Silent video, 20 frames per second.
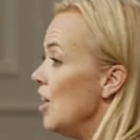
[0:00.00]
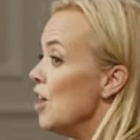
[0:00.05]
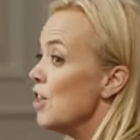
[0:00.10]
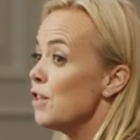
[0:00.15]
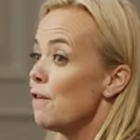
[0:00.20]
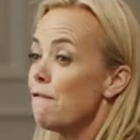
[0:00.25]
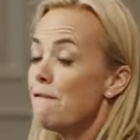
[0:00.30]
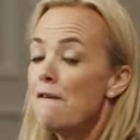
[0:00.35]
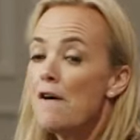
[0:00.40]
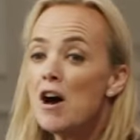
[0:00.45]

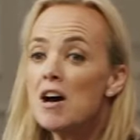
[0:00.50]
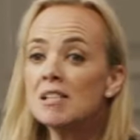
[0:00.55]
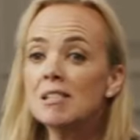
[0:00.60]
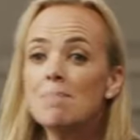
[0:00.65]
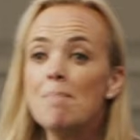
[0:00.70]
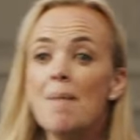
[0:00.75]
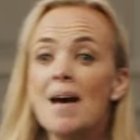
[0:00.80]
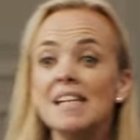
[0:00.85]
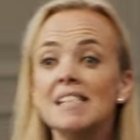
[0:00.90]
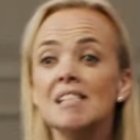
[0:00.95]
The first
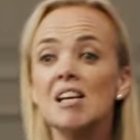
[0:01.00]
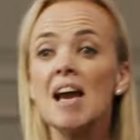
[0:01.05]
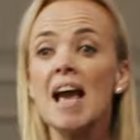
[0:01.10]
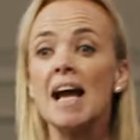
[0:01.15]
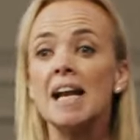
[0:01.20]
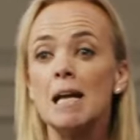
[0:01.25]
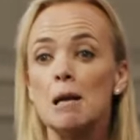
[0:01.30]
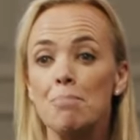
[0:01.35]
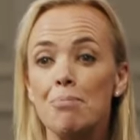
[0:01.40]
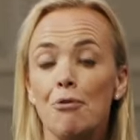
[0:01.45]

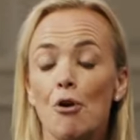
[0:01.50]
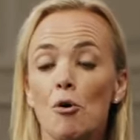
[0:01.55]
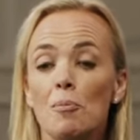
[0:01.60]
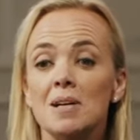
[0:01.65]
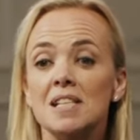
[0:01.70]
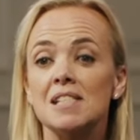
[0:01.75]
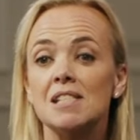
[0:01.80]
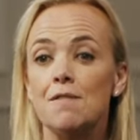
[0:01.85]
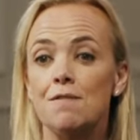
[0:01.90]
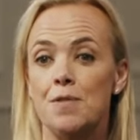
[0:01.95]
messianic
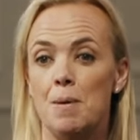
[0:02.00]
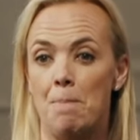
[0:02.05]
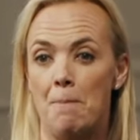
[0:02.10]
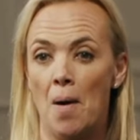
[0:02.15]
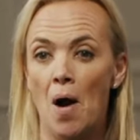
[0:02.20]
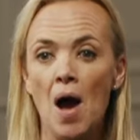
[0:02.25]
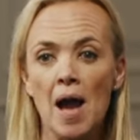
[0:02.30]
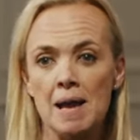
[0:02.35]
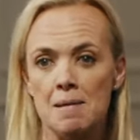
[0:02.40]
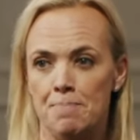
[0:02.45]
promise of the
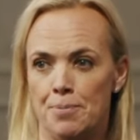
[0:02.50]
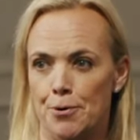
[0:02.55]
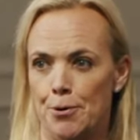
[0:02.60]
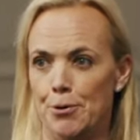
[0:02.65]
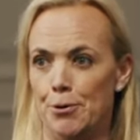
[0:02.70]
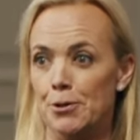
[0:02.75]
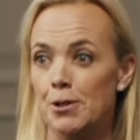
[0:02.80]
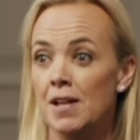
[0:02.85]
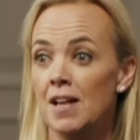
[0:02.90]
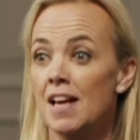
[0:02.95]

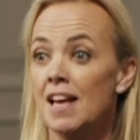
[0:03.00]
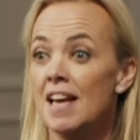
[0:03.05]
Bible,